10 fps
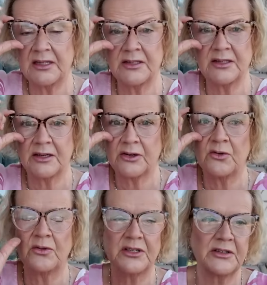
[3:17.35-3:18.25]
inside
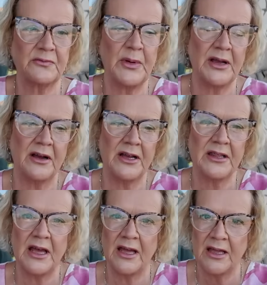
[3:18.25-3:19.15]
corners of my eye
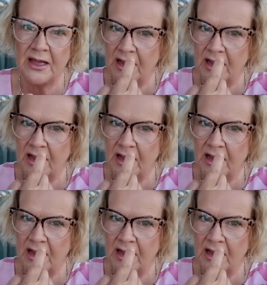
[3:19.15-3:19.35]
there,